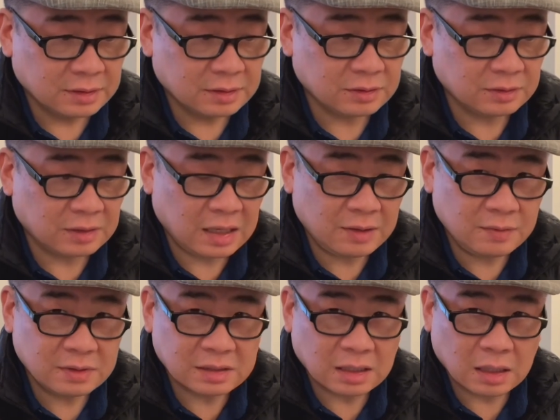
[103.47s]
So I
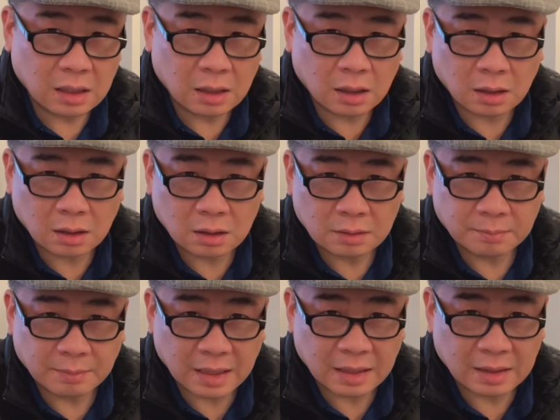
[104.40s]
was like, oh
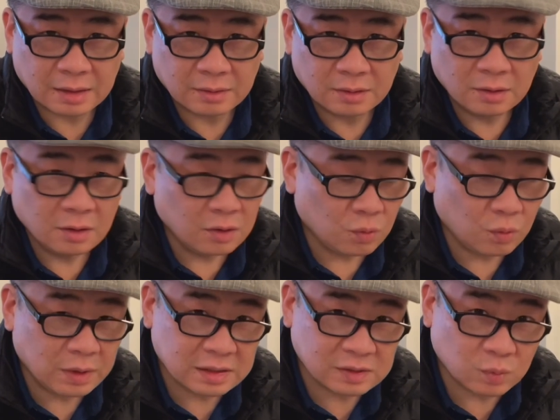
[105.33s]
man,
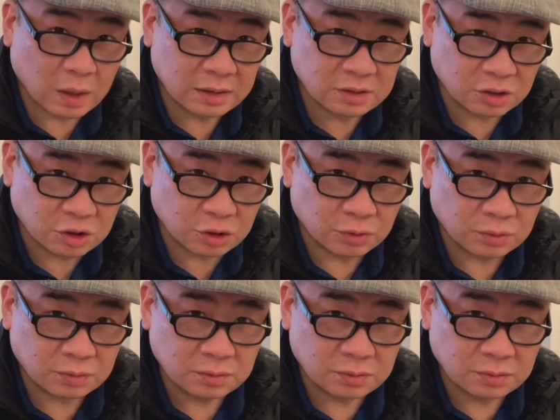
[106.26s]
what is one to do?